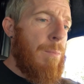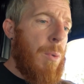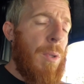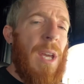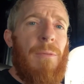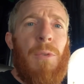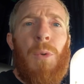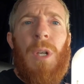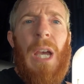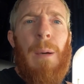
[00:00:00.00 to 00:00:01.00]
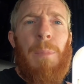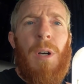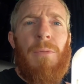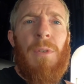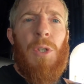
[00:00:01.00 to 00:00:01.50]
pulled that fuel cap
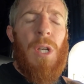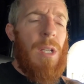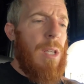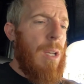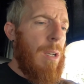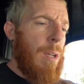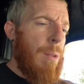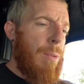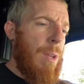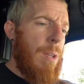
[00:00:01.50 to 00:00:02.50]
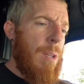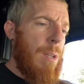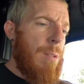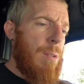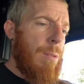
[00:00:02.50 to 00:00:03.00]
off and checked that thing, and
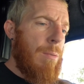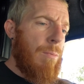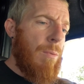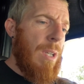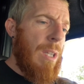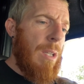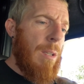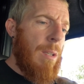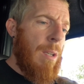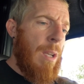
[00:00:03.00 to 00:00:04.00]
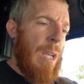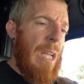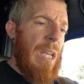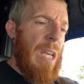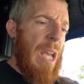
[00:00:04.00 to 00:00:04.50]
it's still reading
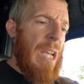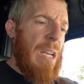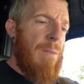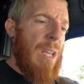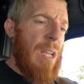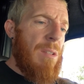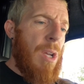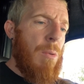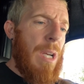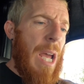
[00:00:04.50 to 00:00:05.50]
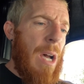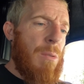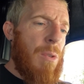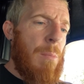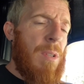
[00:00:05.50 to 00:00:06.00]
negative E. It's going
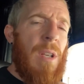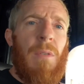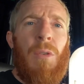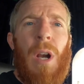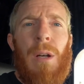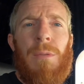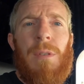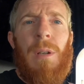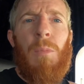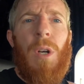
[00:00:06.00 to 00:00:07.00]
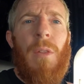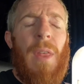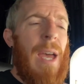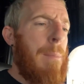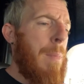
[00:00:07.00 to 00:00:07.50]
down, so I must have a ground somewhere on
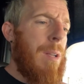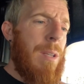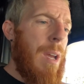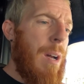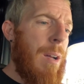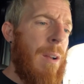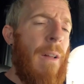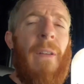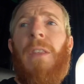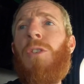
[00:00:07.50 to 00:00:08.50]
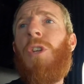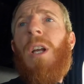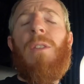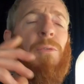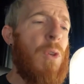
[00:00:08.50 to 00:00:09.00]
that. But yeah,
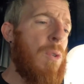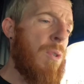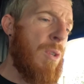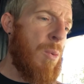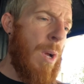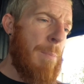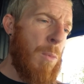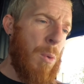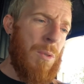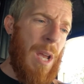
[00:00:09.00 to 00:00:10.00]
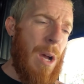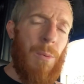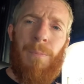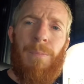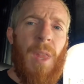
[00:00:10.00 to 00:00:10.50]
check the fuses, swap those
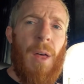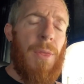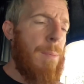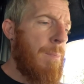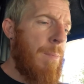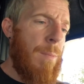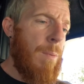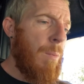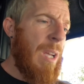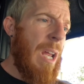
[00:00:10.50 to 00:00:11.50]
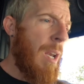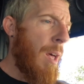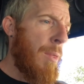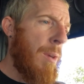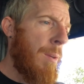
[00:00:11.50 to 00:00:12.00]
out, nothing. We got
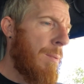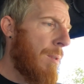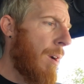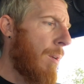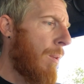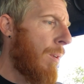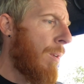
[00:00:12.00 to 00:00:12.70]
nothing. So